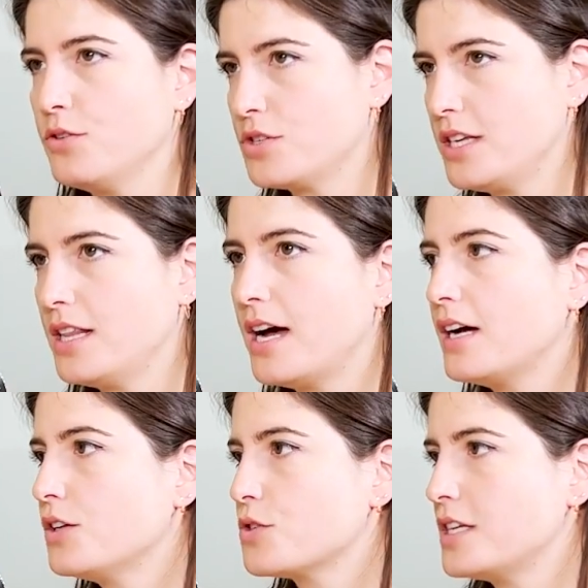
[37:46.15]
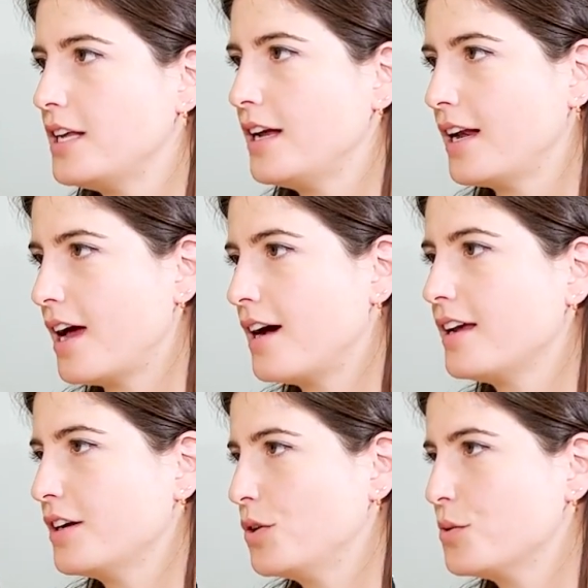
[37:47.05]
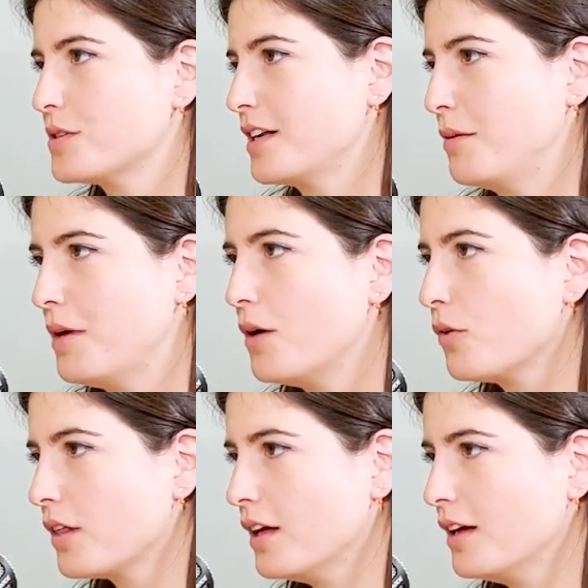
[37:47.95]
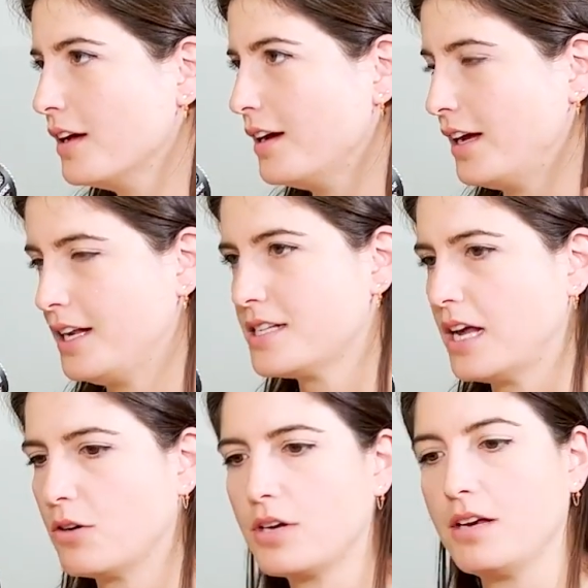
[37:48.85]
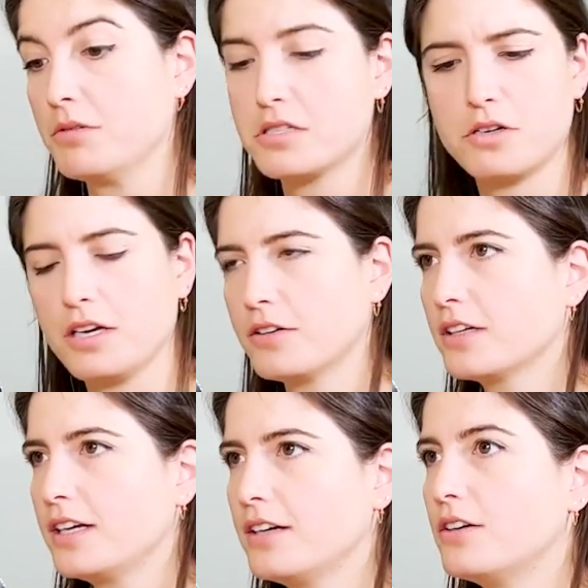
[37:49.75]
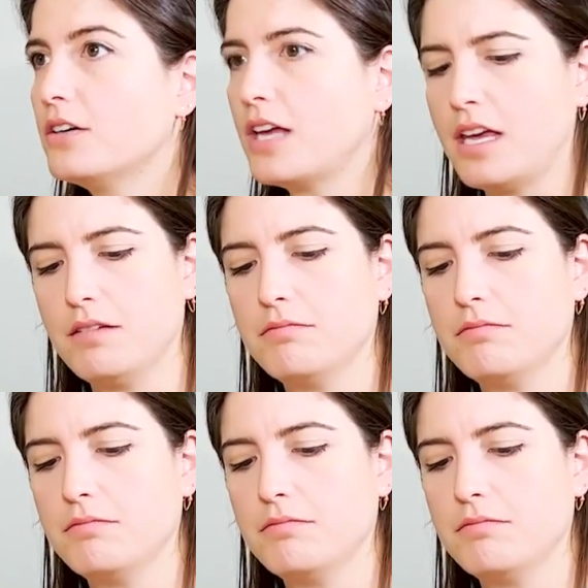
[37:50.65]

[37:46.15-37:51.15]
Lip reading: You see that, you see an eye, a nose, and a mouth, and it's like, okay, what's going on here? Okay,